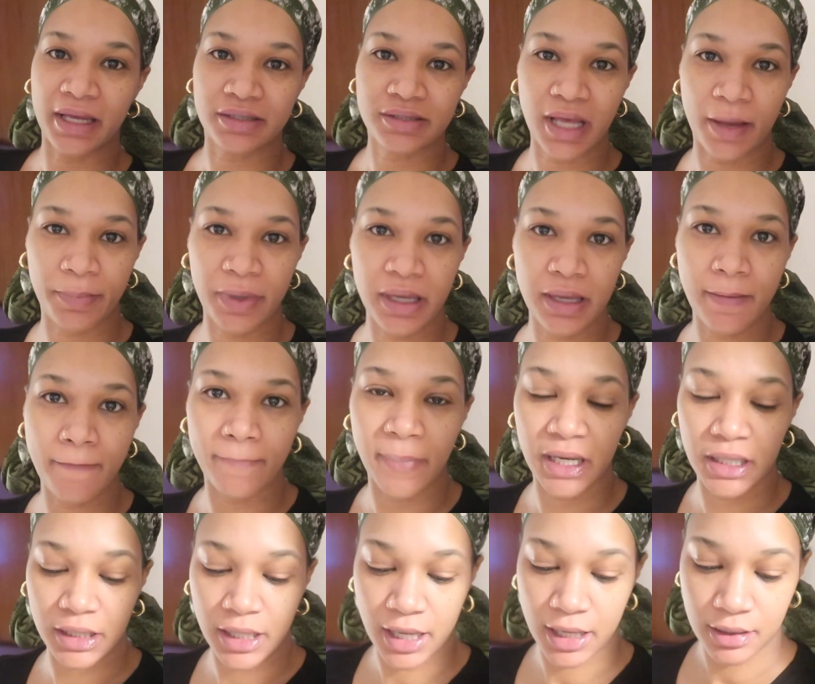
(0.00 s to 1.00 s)
Happy
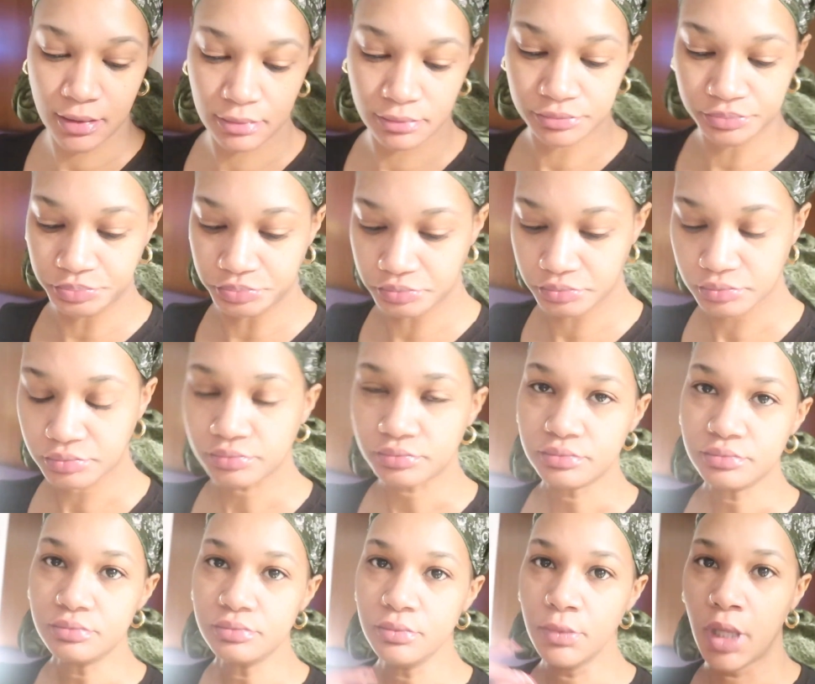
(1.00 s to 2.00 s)
Monday.
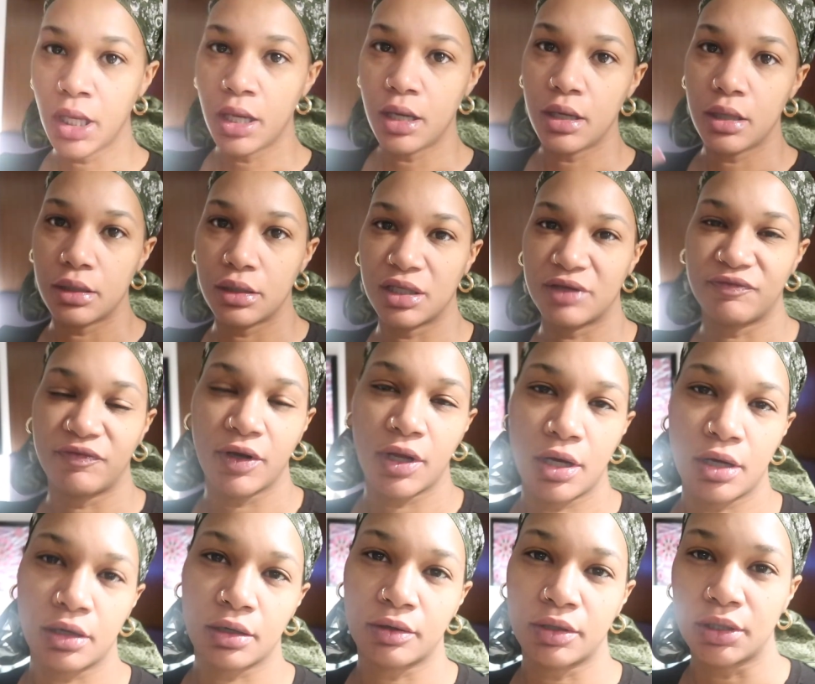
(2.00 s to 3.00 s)
This
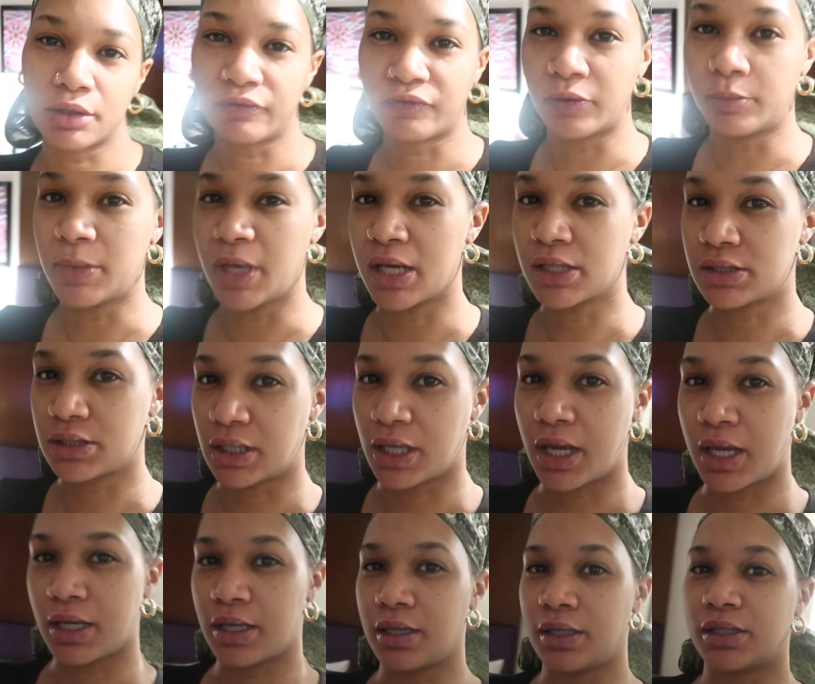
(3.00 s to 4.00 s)
vlog from
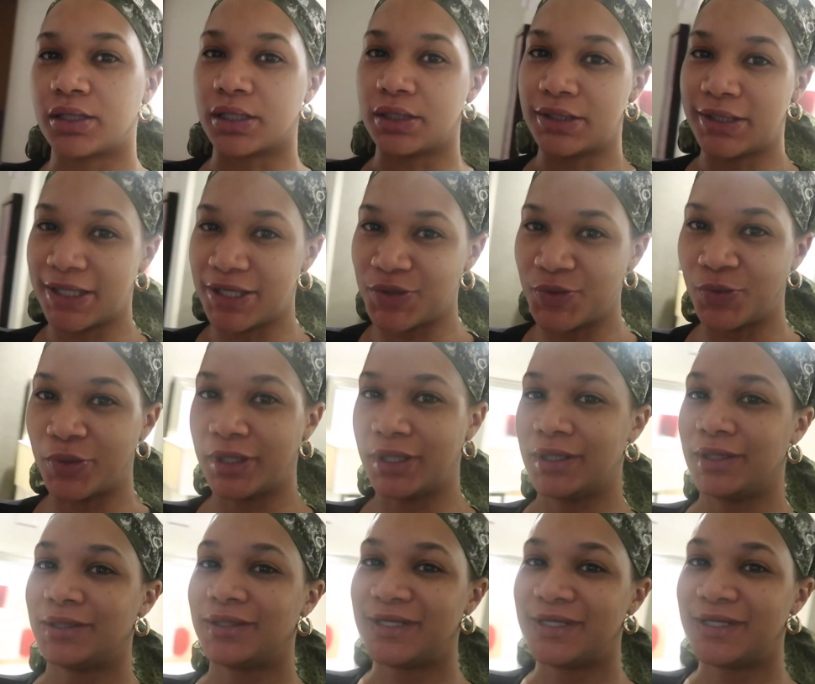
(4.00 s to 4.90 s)
yesterday is continuing